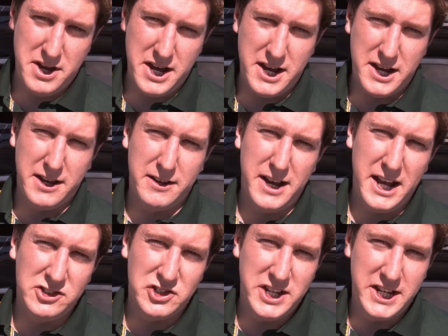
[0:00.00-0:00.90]

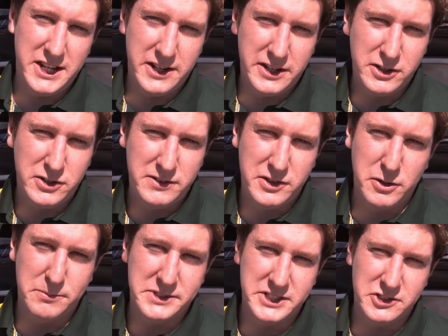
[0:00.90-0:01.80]
engineered a
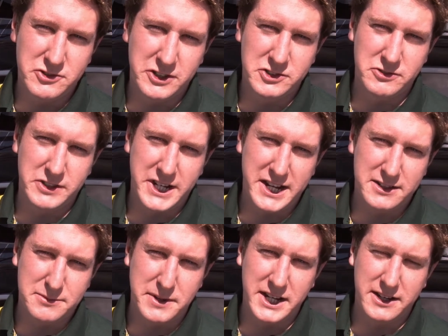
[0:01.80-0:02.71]
composite structure
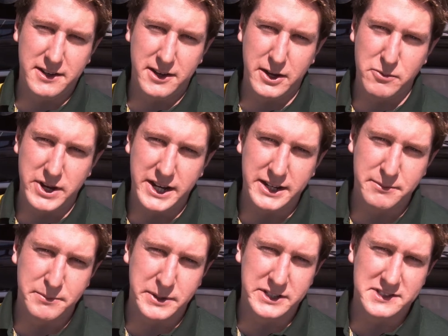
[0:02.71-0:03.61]
again to make it lightweight
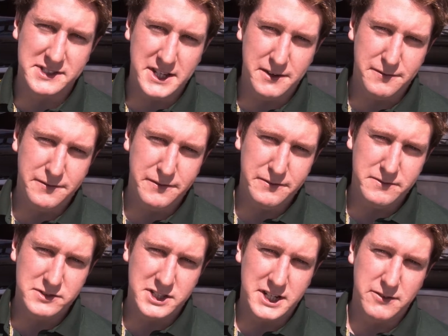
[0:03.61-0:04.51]
but stiff
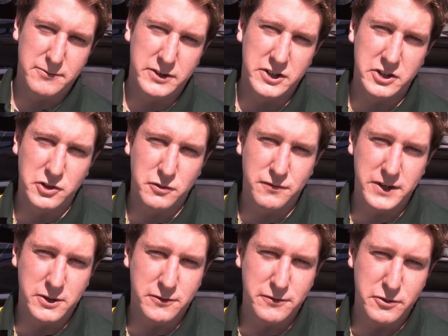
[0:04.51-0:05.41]
to give a good
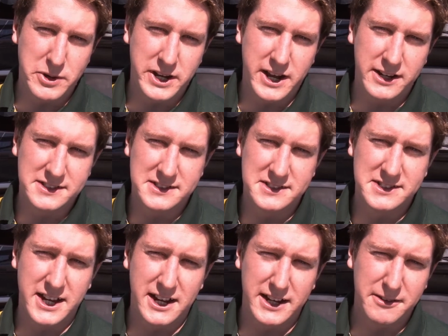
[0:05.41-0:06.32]
feel for when Alex is
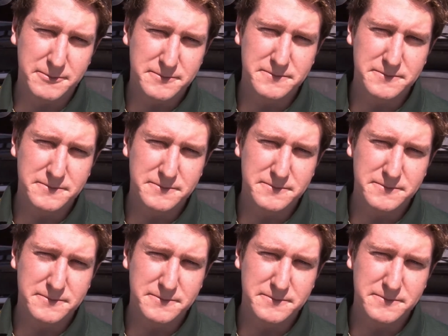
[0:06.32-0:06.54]
sailing.